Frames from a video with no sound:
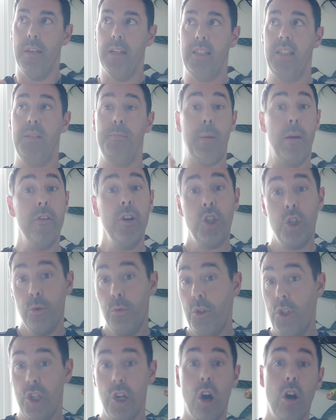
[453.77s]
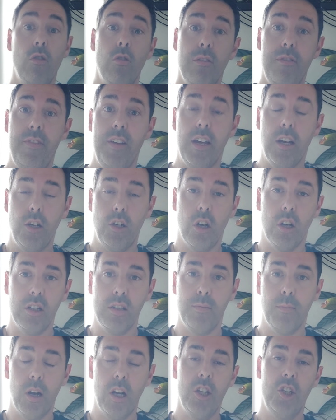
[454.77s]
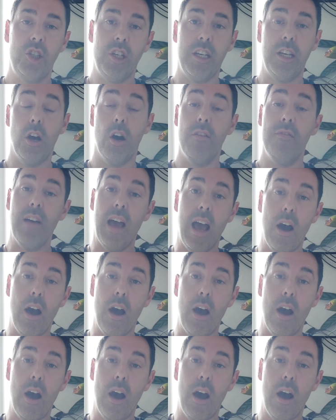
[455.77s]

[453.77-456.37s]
spiritual geography and cosmology of